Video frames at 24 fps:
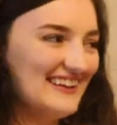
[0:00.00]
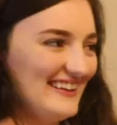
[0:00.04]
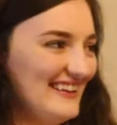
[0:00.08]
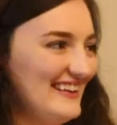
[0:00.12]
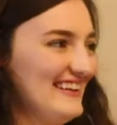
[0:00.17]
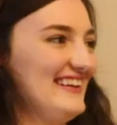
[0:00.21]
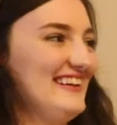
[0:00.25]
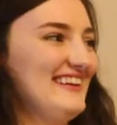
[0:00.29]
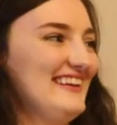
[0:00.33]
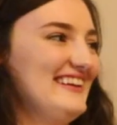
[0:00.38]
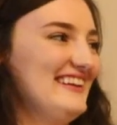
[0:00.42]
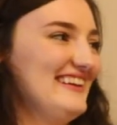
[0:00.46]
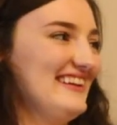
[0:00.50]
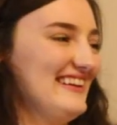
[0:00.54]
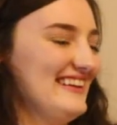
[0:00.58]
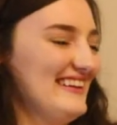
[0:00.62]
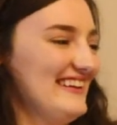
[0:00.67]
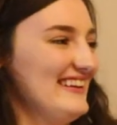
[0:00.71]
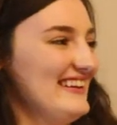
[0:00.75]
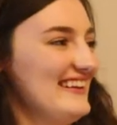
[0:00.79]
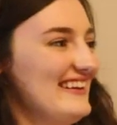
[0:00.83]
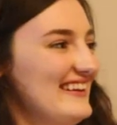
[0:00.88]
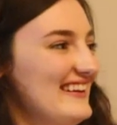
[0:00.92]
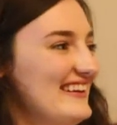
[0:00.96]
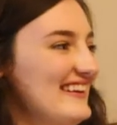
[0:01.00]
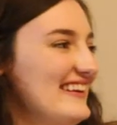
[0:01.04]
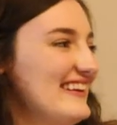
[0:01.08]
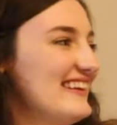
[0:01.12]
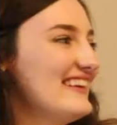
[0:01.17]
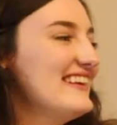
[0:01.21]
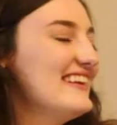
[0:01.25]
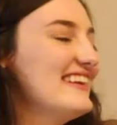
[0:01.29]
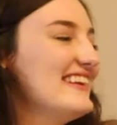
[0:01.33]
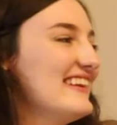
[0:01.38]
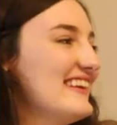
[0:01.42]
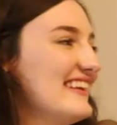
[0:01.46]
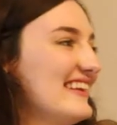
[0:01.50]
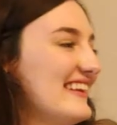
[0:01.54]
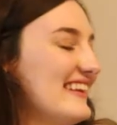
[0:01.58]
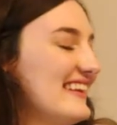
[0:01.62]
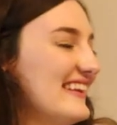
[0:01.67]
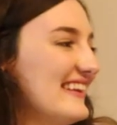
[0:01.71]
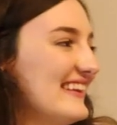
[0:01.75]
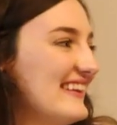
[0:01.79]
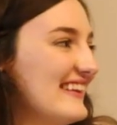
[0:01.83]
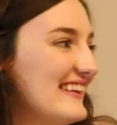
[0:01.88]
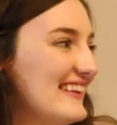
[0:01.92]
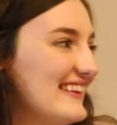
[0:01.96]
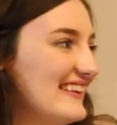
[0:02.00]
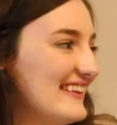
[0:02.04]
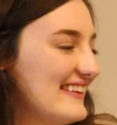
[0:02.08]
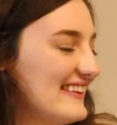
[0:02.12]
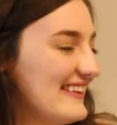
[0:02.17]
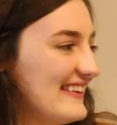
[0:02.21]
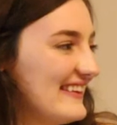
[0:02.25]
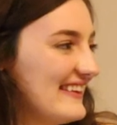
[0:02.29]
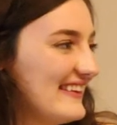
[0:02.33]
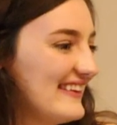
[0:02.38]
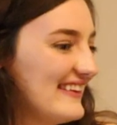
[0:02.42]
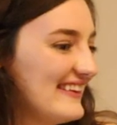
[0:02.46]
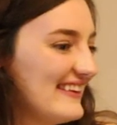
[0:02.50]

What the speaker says: No words are spoken by the person on screen.